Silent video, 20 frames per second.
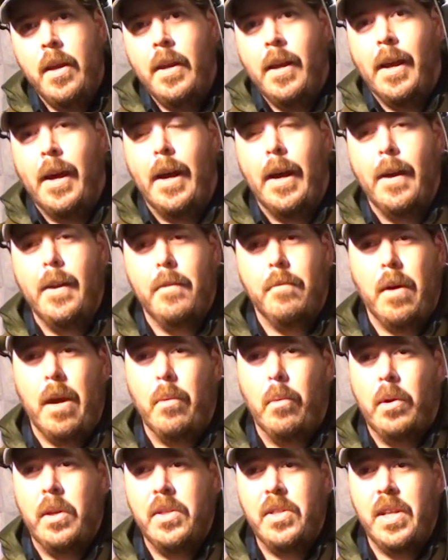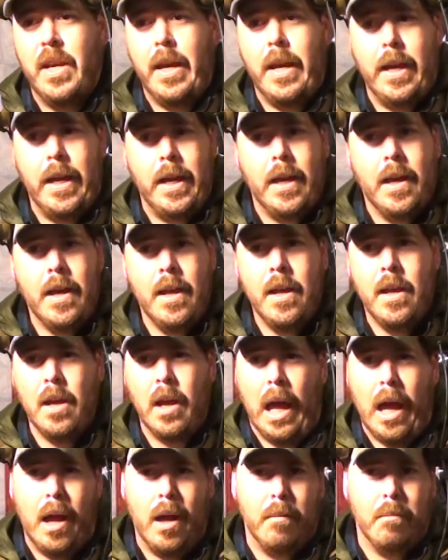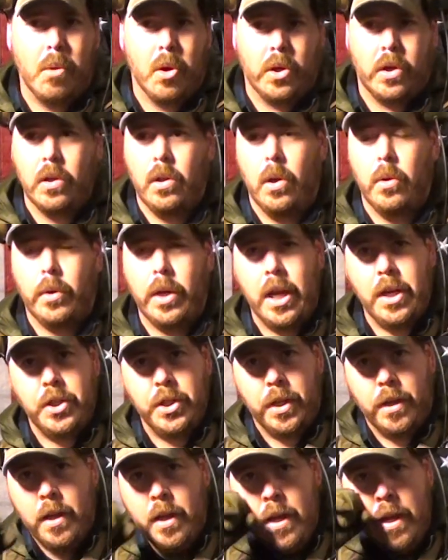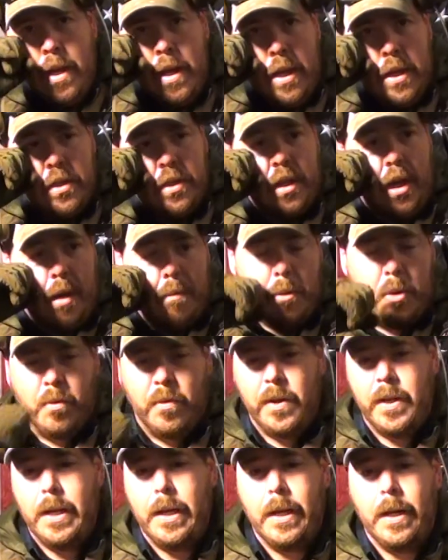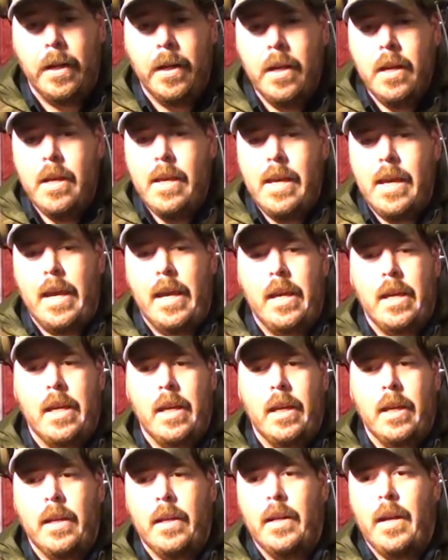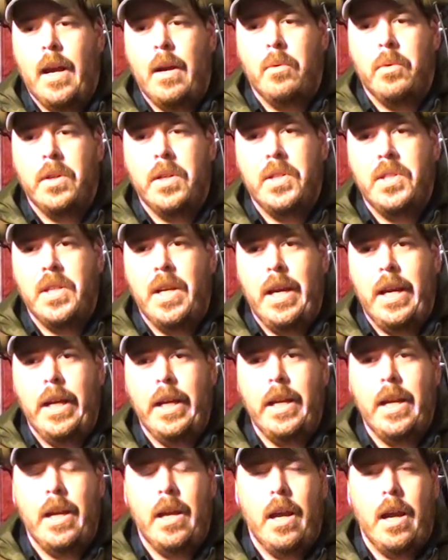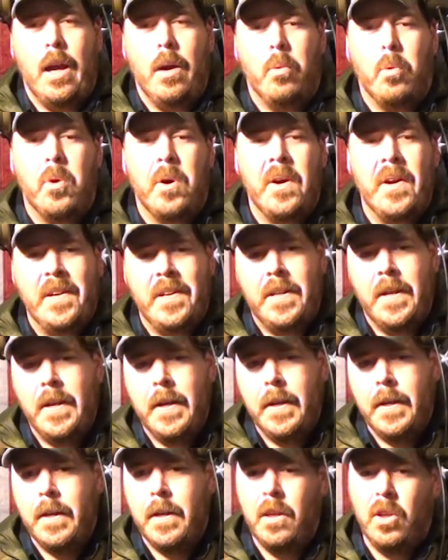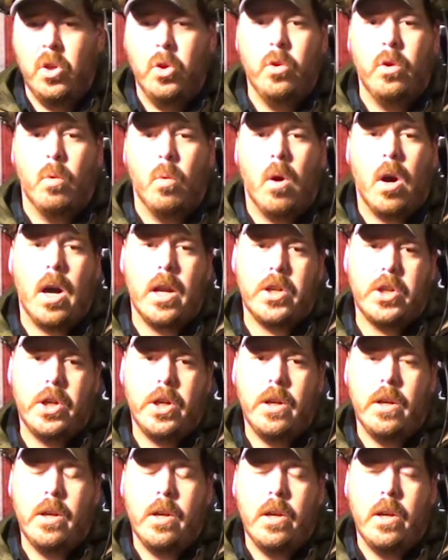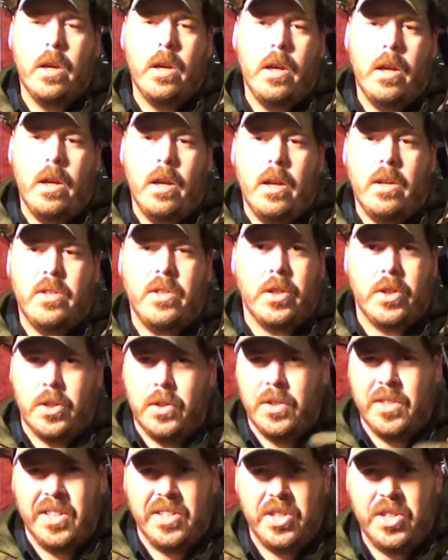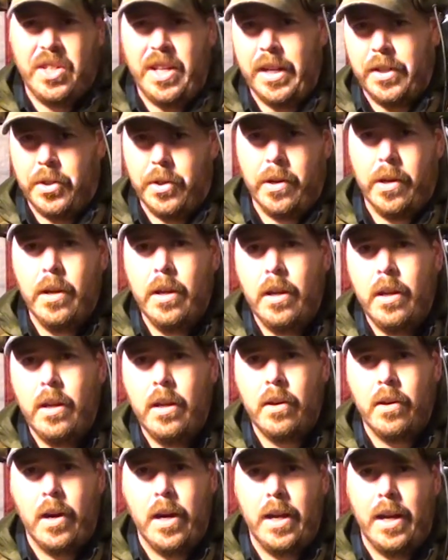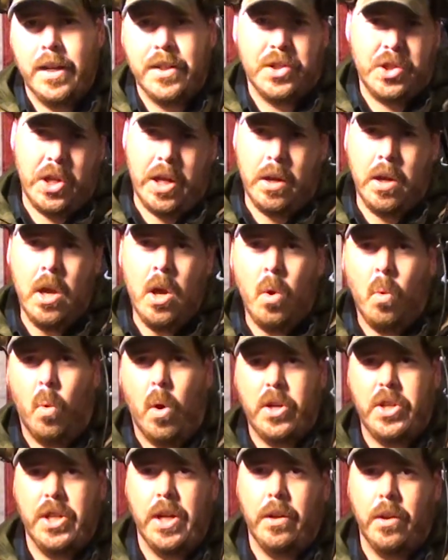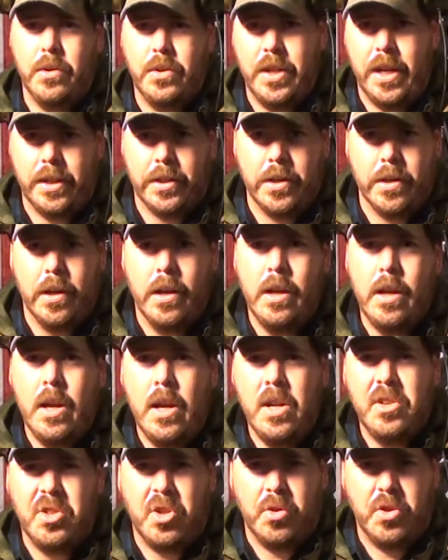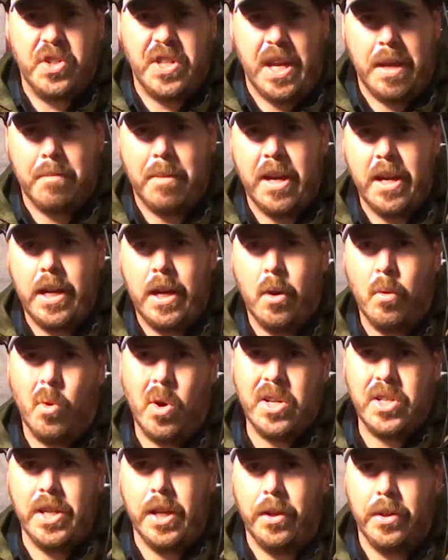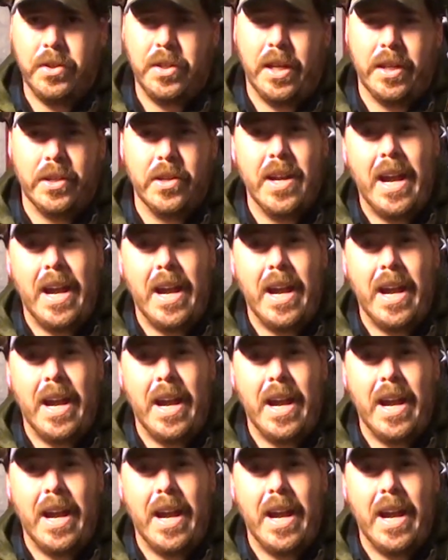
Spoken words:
If I want to say, mark a location, say I'm moving in, and I want to say, I want you to watch such and such sector, right? I can say, watch yellow sector. So stand by here and watch yellow sector.